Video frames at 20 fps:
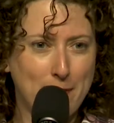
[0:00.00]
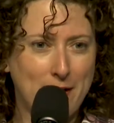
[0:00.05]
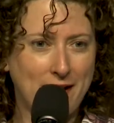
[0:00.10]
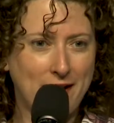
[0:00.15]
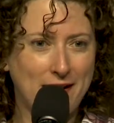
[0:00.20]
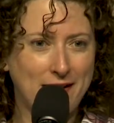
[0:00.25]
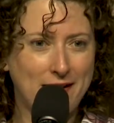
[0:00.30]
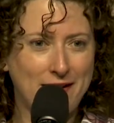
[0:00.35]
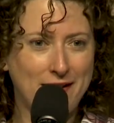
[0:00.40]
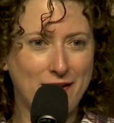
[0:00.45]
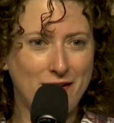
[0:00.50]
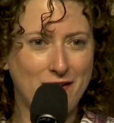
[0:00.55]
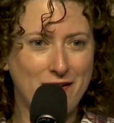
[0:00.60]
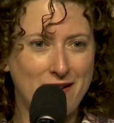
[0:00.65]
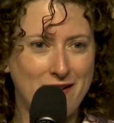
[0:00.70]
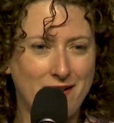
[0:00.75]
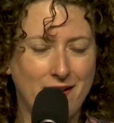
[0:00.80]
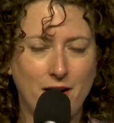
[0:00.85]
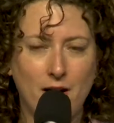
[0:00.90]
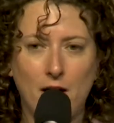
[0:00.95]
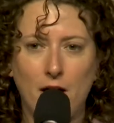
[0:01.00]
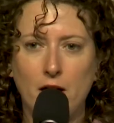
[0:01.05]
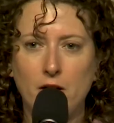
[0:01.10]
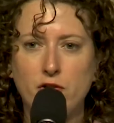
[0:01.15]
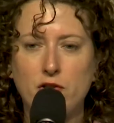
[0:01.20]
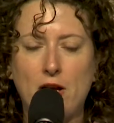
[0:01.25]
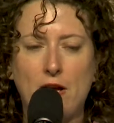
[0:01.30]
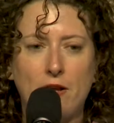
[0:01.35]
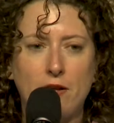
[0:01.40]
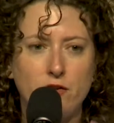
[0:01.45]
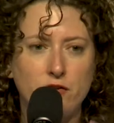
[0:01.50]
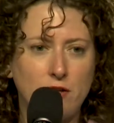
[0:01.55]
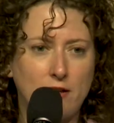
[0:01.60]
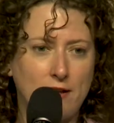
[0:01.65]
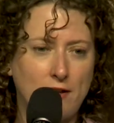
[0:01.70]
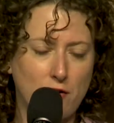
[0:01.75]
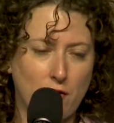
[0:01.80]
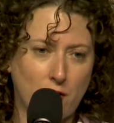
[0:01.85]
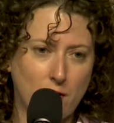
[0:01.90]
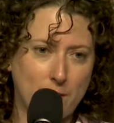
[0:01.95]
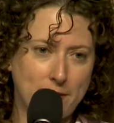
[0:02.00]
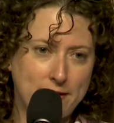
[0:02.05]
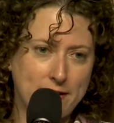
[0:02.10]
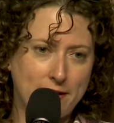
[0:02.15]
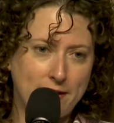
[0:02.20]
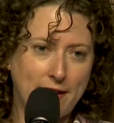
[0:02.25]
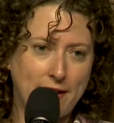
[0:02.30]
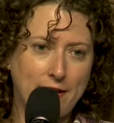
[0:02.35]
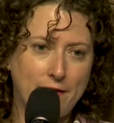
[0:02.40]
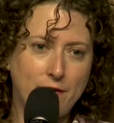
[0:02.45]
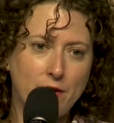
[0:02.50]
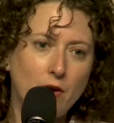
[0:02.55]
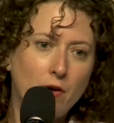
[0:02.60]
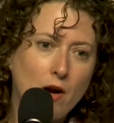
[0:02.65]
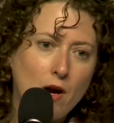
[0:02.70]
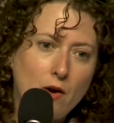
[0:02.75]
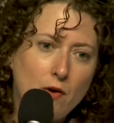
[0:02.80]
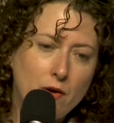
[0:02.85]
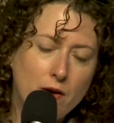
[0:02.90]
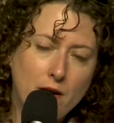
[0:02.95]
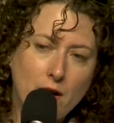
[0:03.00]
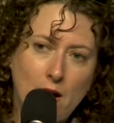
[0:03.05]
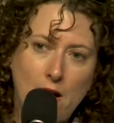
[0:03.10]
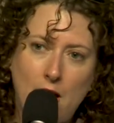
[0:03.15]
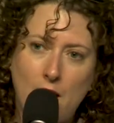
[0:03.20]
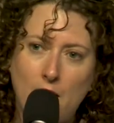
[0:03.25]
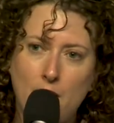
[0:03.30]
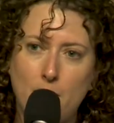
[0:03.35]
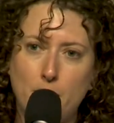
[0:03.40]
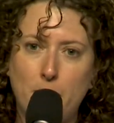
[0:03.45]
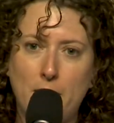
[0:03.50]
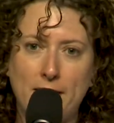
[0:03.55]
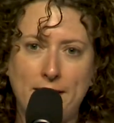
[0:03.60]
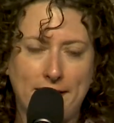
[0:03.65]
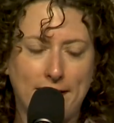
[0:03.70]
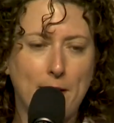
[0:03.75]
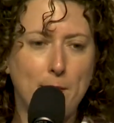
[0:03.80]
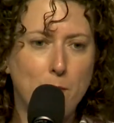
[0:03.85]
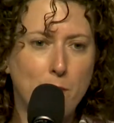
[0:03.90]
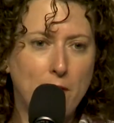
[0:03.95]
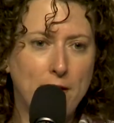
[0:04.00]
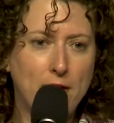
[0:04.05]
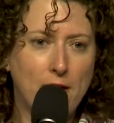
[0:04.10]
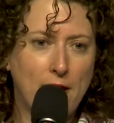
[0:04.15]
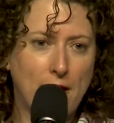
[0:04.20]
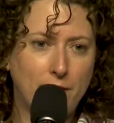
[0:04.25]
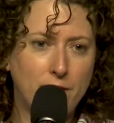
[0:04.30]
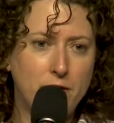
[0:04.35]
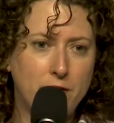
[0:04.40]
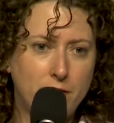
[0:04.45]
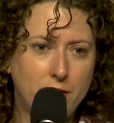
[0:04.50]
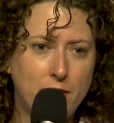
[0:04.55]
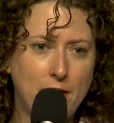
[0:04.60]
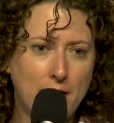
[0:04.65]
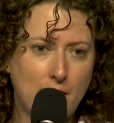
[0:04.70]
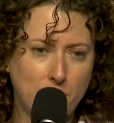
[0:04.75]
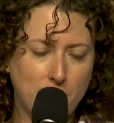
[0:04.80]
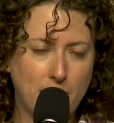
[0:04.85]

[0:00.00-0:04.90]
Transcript: My kids are in challenging circumstances of their own, but at some point I'll have to do that.